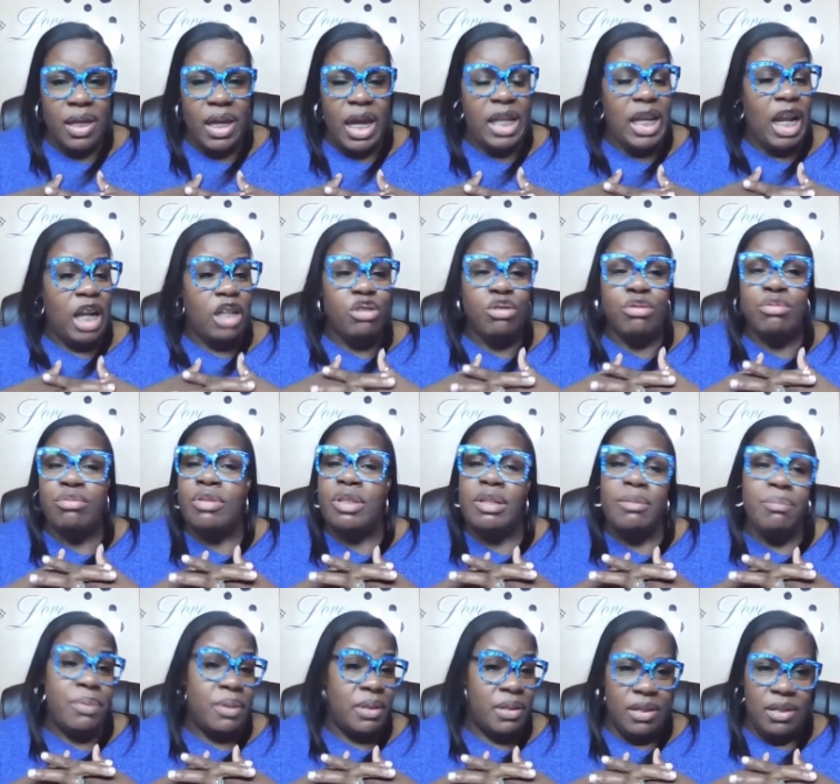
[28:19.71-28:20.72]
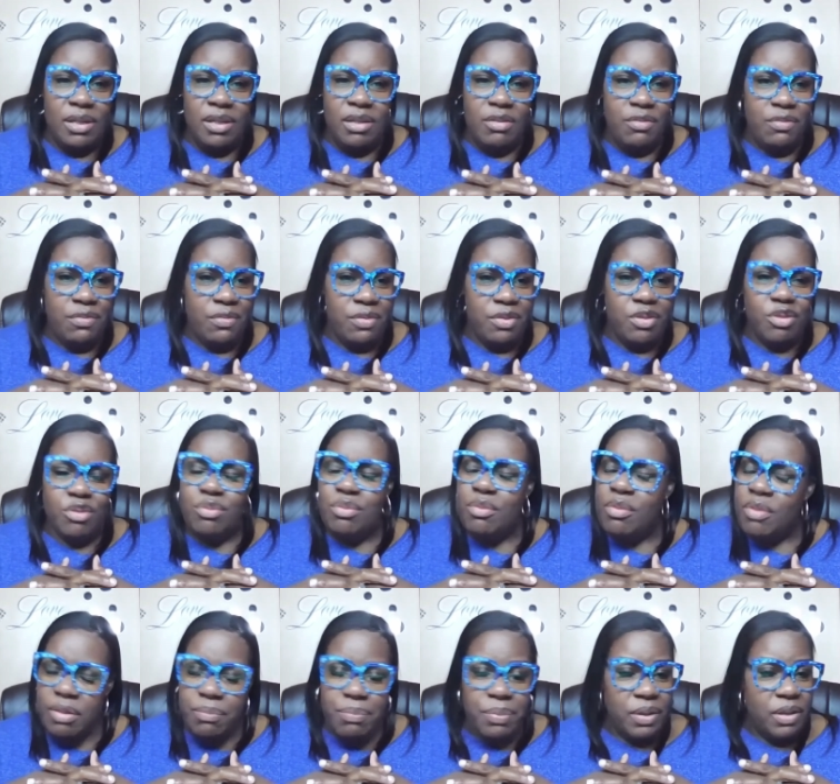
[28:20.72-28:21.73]
And I truly believe,
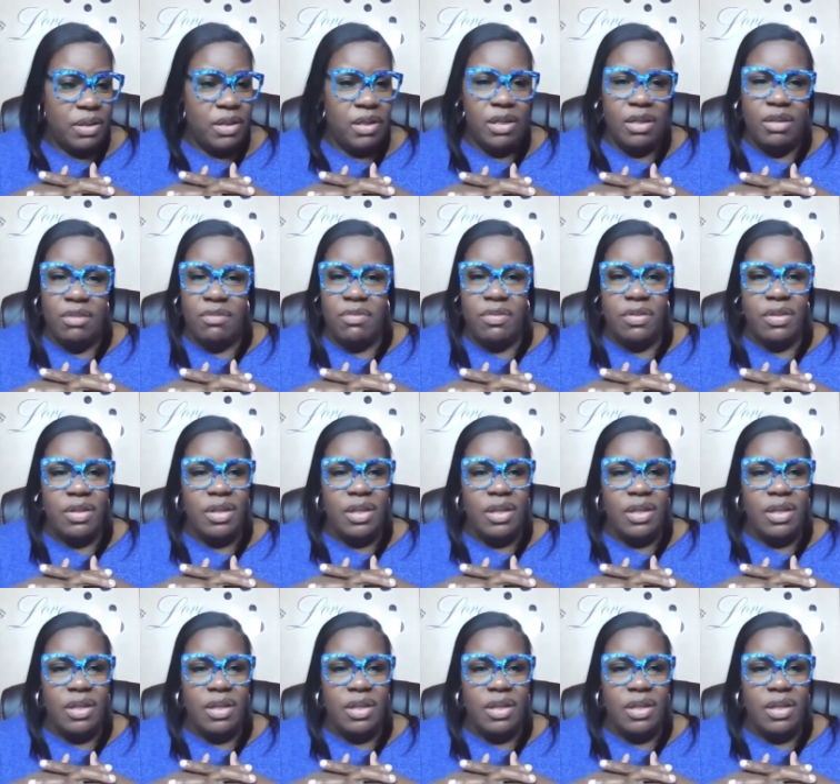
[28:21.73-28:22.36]
truly believe